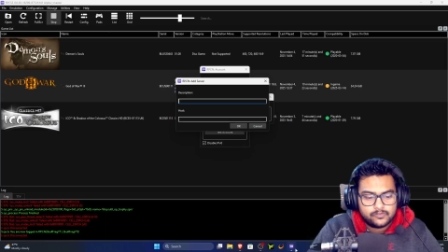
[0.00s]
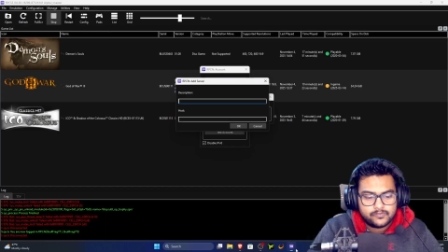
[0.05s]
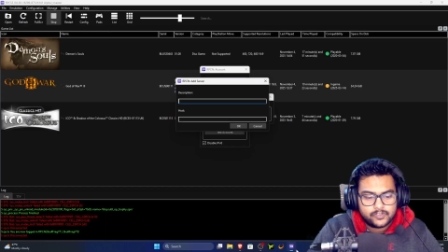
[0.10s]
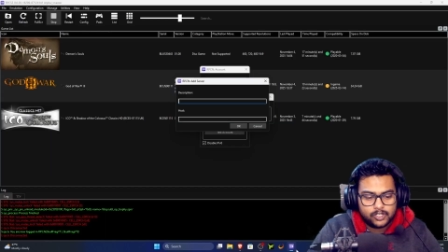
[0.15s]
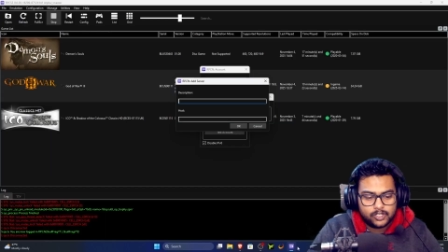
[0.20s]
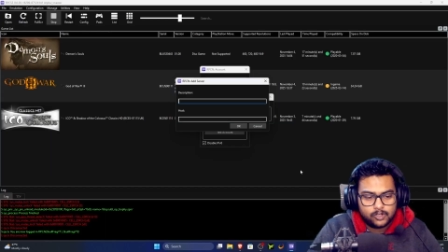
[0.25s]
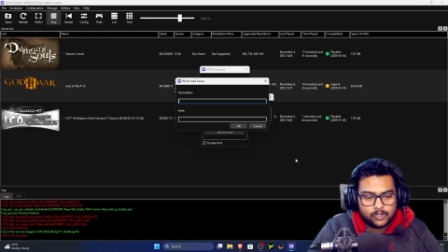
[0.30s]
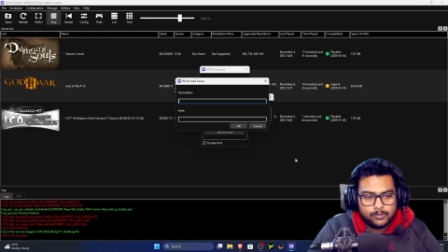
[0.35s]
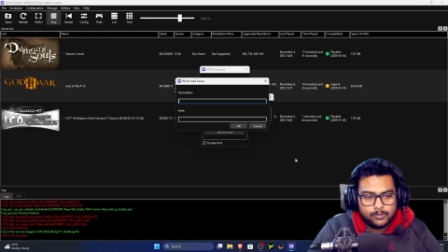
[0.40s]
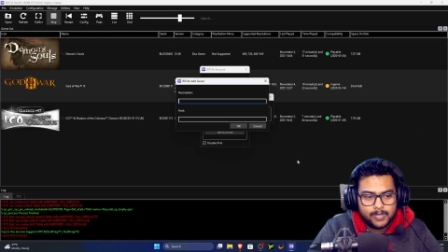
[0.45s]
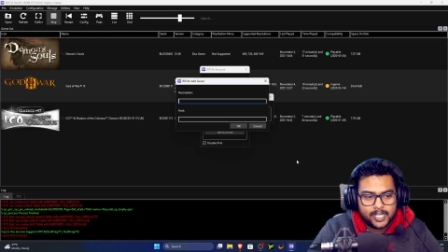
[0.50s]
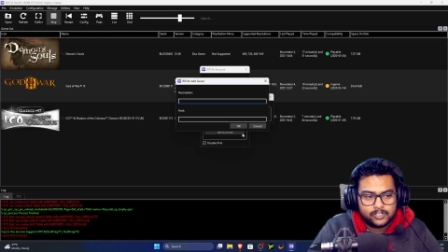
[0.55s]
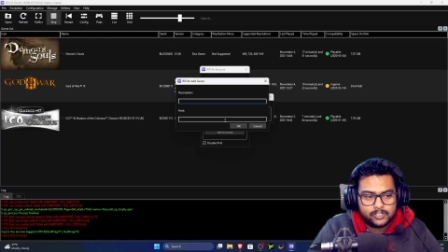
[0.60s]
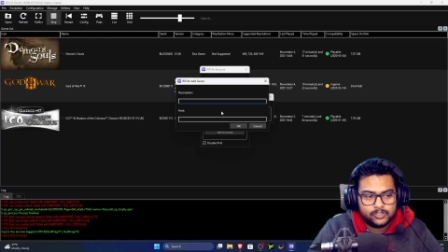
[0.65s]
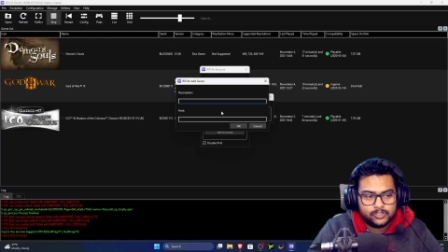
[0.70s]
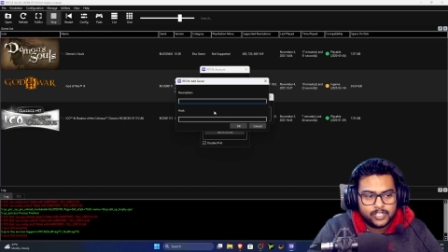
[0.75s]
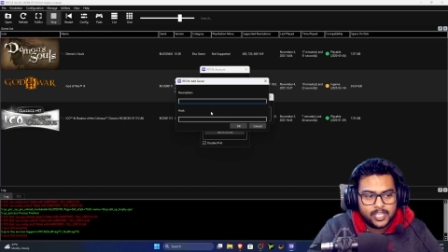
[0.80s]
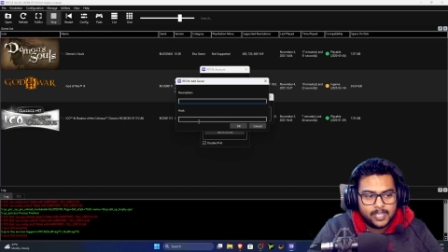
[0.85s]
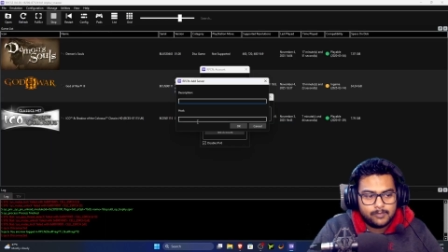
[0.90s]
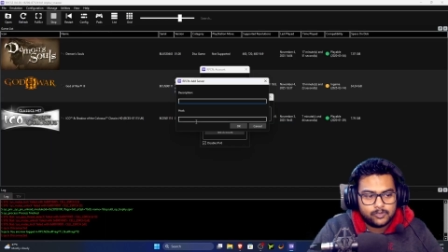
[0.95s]
gonna go back to
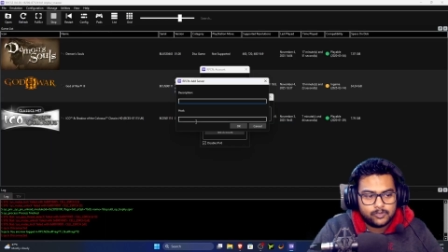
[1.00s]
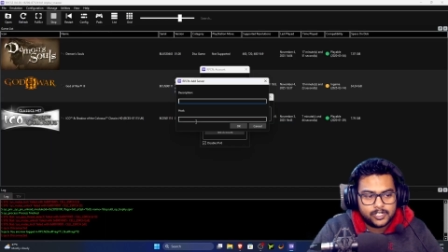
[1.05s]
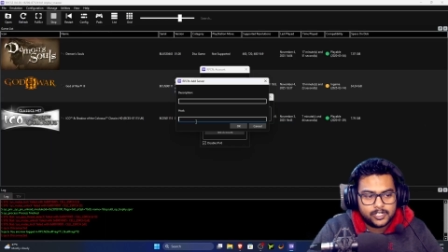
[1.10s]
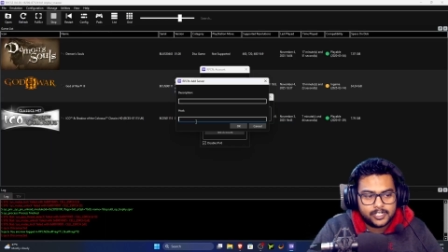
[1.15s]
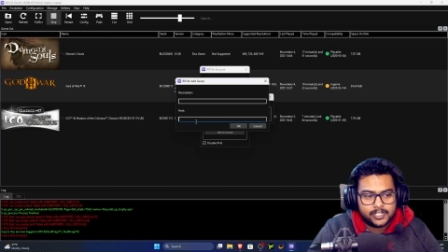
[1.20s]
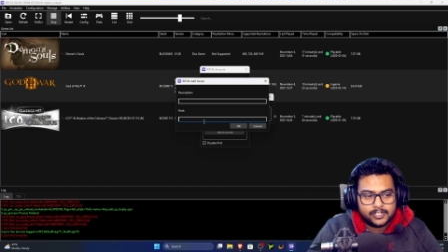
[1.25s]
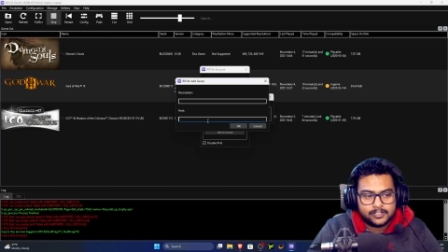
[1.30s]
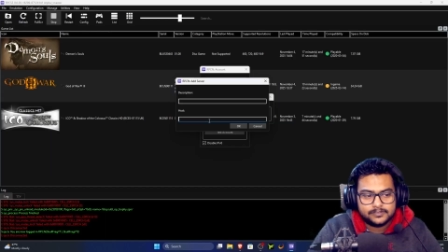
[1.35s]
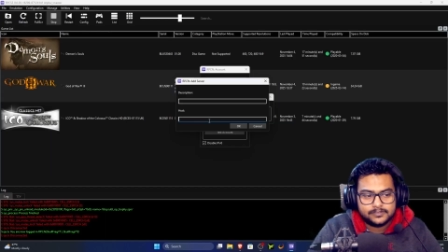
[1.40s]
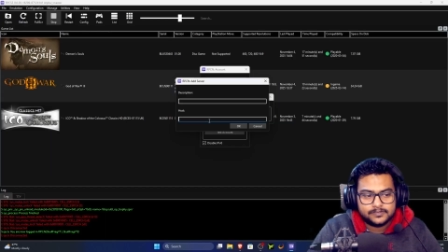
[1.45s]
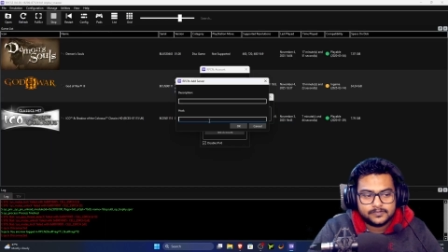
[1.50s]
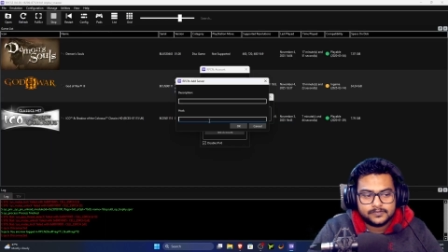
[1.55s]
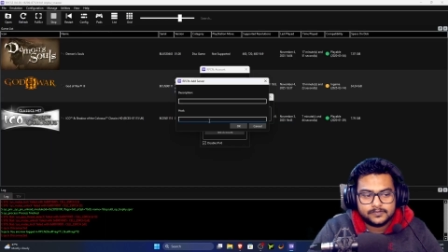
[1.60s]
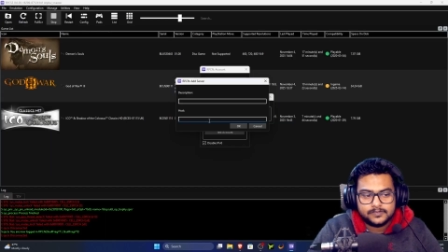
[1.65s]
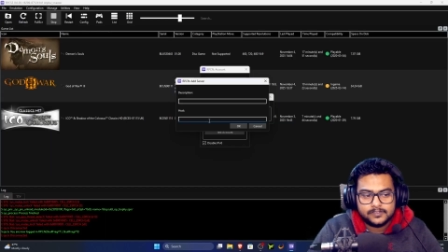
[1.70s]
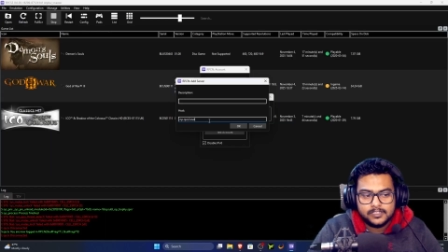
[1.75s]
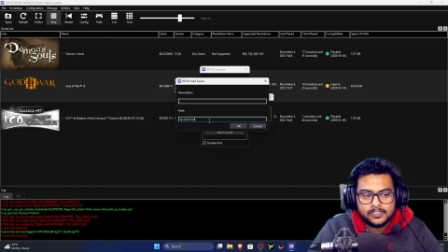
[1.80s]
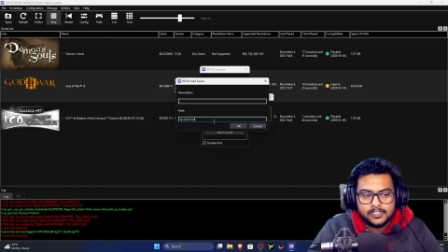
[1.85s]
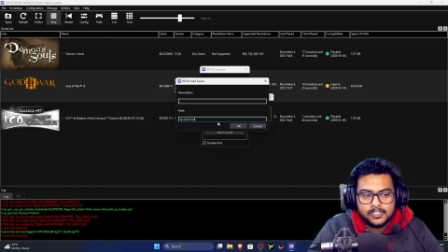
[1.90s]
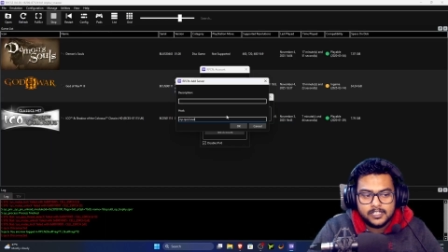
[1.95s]
the emulator,
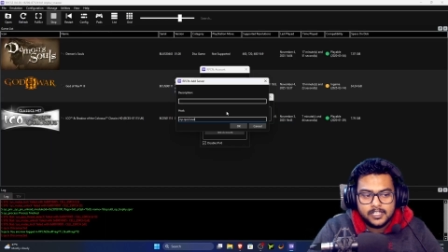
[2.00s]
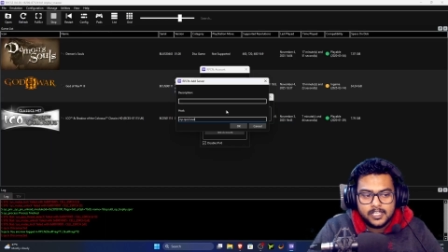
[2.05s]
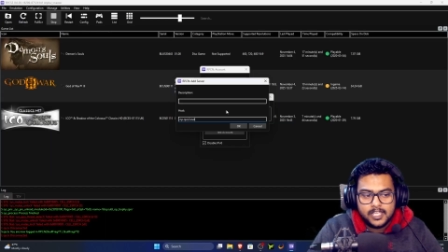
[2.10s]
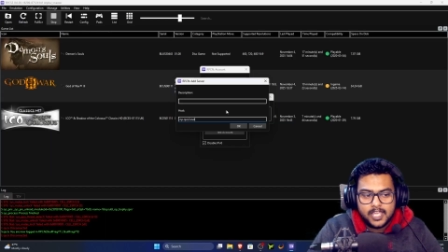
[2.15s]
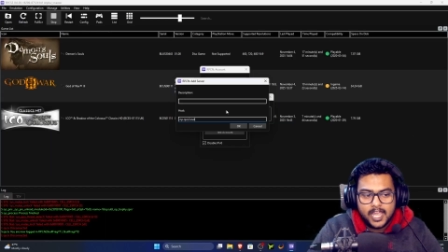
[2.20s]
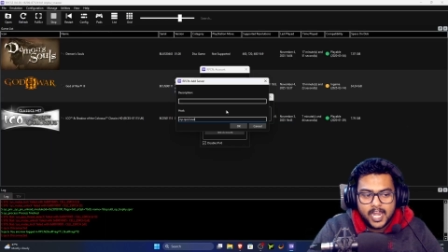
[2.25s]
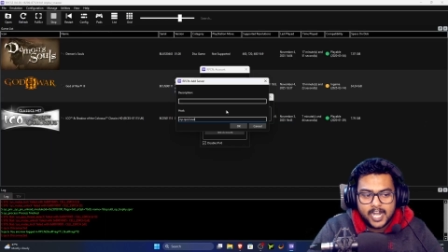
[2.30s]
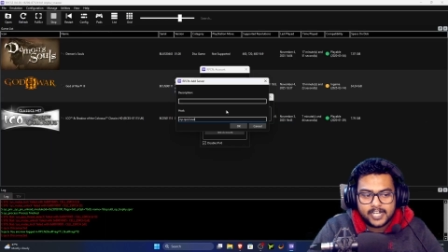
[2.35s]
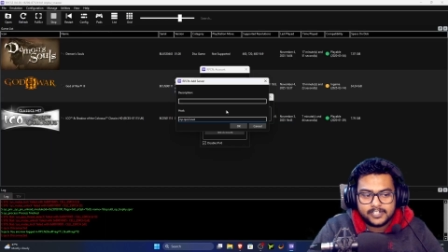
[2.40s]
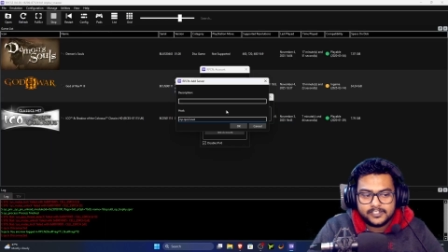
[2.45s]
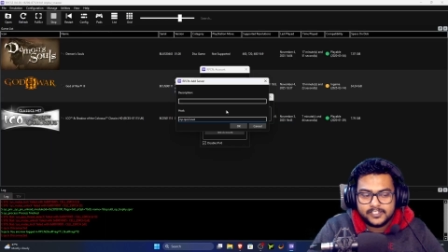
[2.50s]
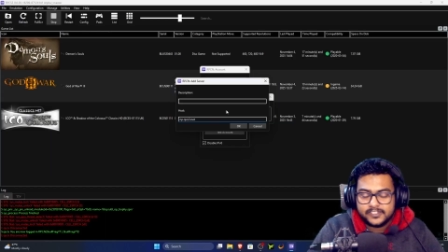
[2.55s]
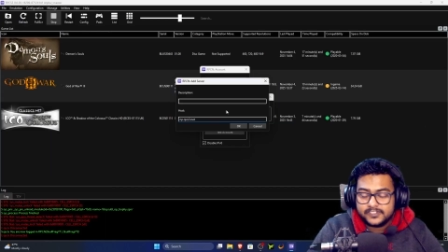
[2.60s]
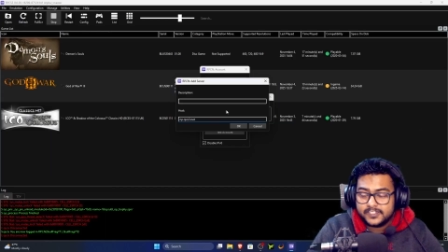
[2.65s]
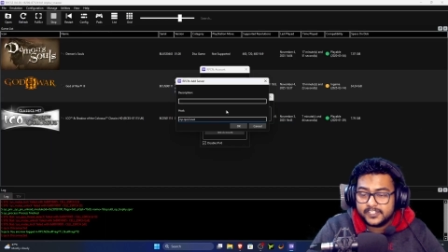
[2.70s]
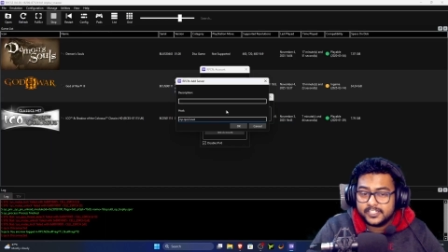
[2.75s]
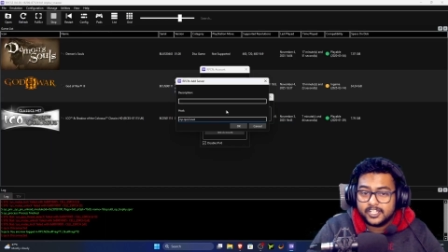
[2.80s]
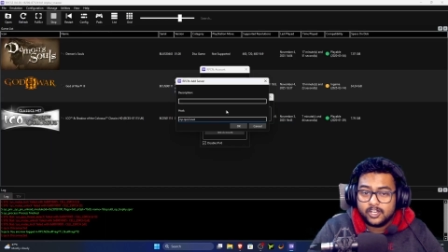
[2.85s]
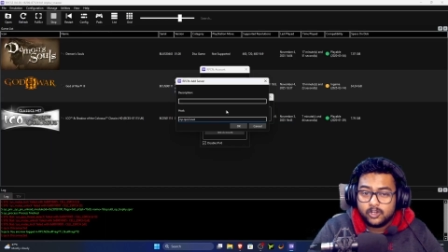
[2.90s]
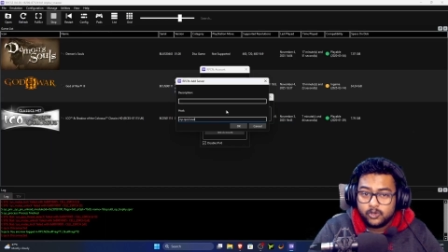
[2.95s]
add this
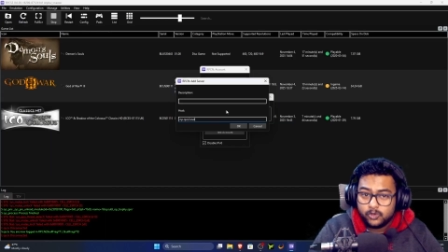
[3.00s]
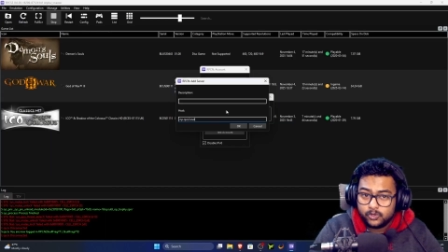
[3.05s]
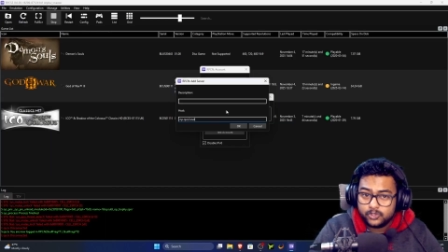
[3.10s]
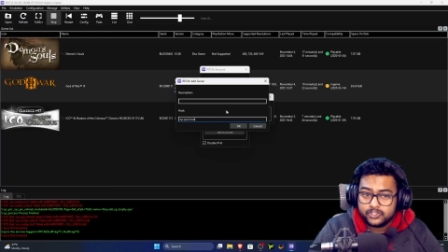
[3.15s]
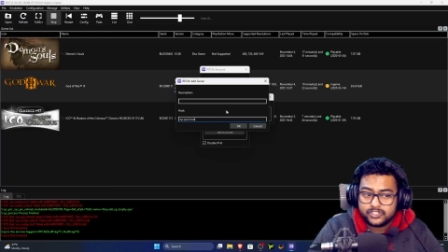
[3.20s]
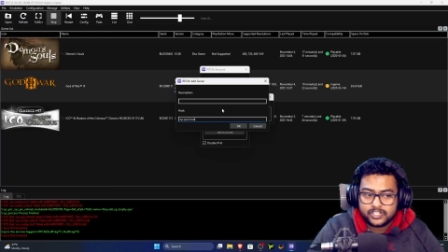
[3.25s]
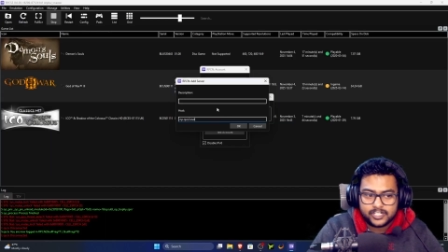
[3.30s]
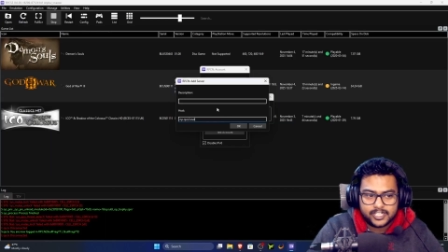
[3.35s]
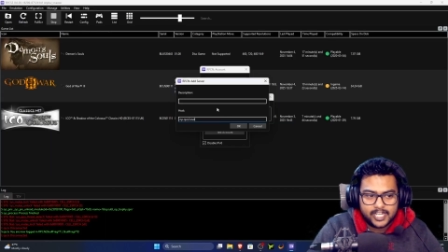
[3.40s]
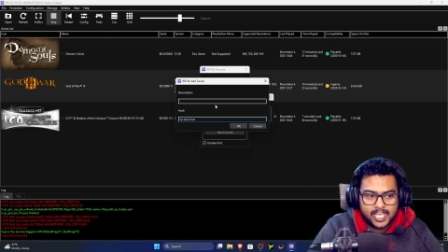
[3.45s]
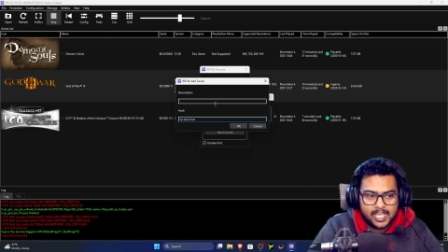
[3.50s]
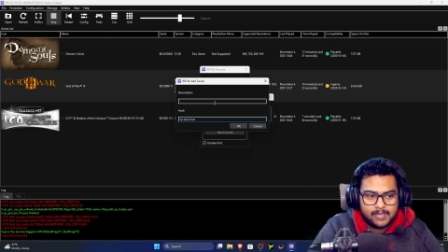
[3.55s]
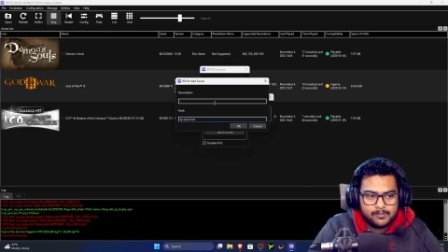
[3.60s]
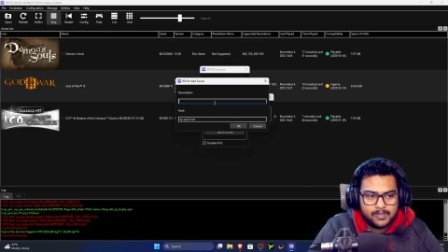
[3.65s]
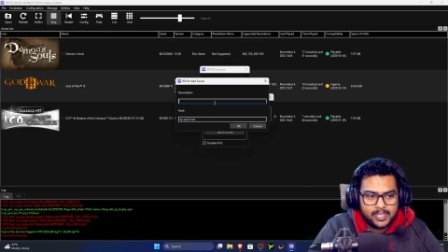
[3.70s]
in the host tab,